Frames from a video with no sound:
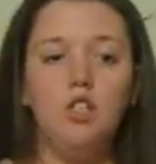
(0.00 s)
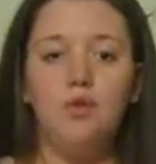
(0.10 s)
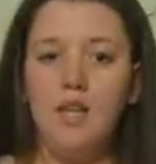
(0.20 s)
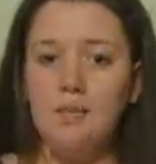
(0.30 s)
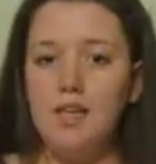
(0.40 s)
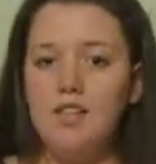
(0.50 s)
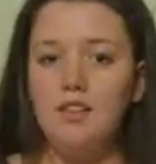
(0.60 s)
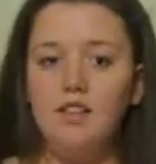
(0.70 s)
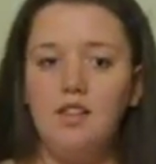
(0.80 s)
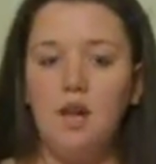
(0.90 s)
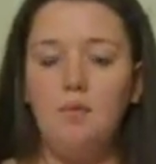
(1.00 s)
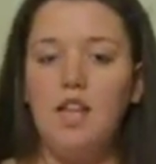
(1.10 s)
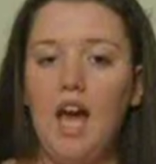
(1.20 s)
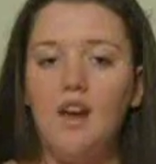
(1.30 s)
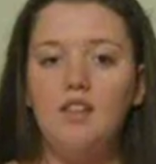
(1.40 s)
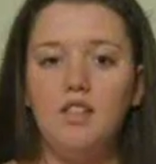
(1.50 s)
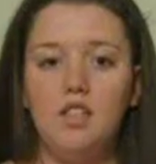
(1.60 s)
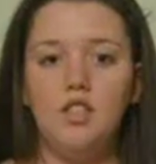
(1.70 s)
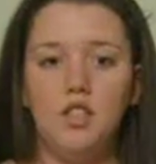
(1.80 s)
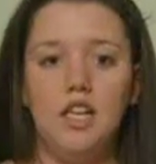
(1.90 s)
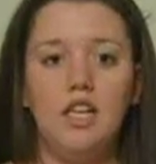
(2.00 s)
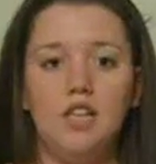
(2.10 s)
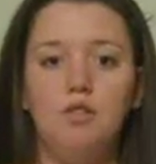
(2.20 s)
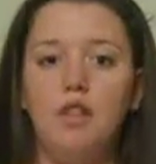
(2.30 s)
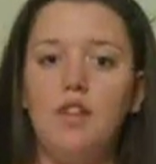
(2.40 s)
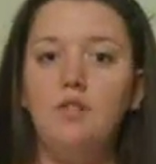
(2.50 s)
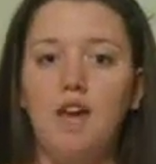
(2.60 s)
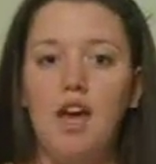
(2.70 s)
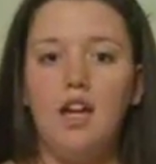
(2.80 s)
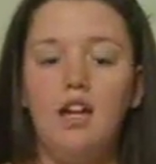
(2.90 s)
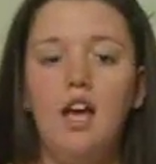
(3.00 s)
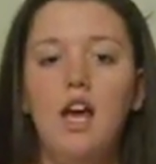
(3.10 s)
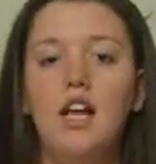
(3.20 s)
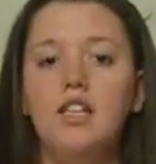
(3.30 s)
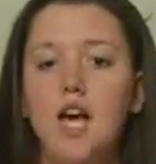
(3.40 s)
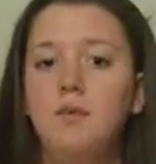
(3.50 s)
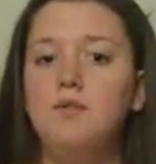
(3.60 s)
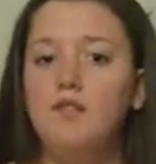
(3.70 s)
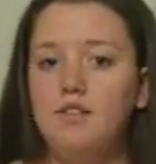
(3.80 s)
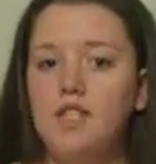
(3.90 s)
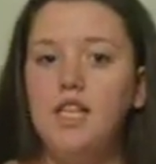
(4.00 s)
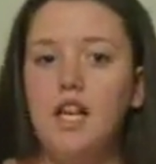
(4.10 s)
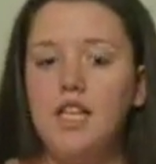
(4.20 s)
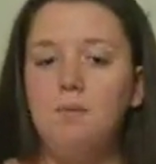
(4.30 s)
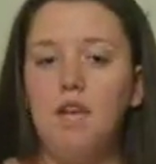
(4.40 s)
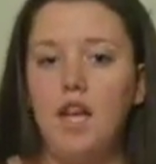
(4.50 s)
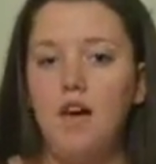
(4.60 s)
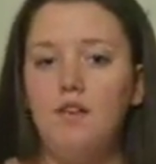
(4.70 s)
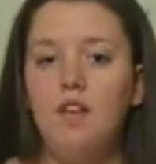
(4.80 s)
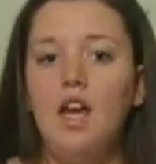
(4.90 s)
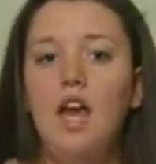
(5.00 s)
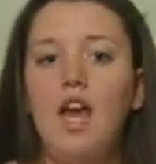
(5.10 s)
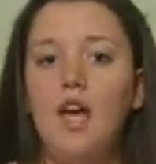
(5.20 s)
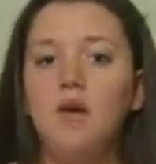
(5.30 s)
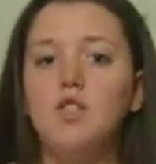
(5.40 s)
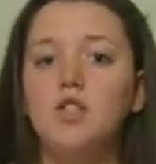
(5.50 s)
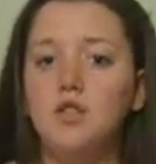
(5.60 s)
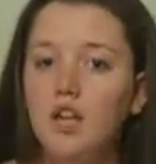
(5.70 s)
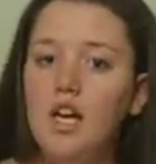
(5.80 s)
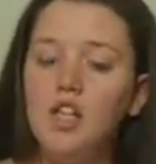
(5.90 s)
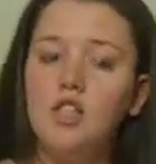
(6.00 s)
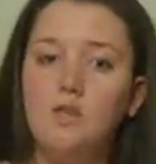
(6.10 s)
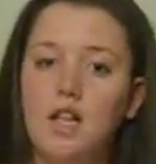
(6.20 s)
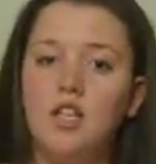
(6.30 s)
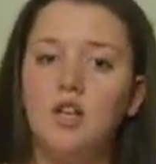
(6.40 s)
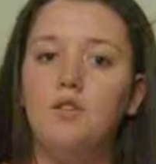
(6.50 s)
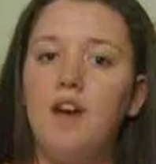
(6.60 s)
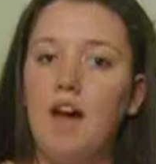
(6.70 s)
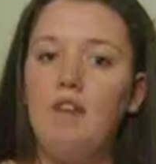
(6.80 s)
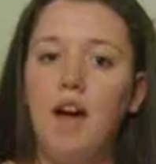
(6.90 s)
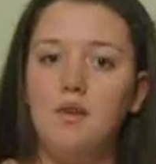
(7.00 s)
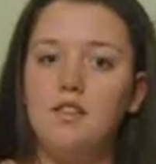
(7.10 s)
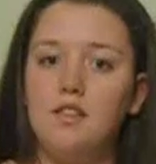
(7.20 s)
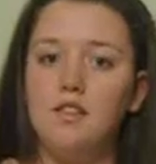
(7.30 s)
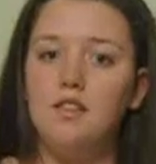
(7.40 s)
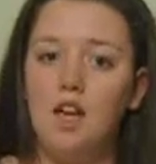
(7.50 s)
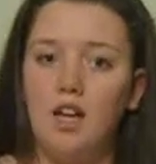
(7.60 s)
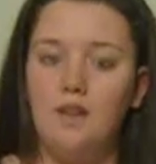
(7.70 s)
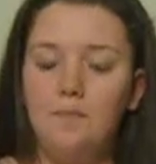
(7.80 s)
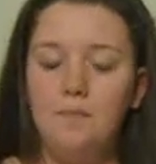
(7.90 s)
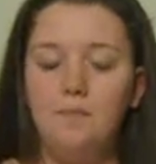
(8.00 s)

20 minutes in the sun without sunscreen gets you a little red, times 15 SPF equals 300 minutes or 5 hours in the sun.